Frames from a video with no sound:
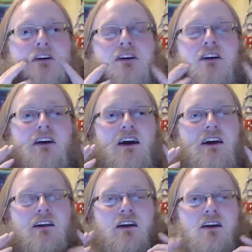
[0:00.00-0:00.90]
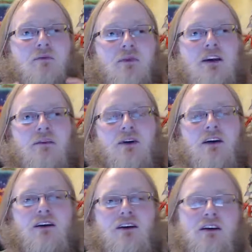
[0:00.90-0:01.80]
and unlike me
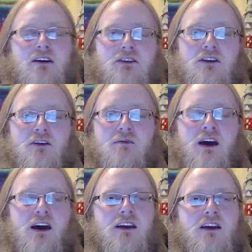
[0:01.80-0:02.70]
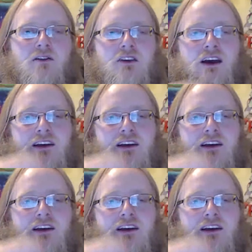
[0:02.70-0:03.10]
being he's a young man, he only has a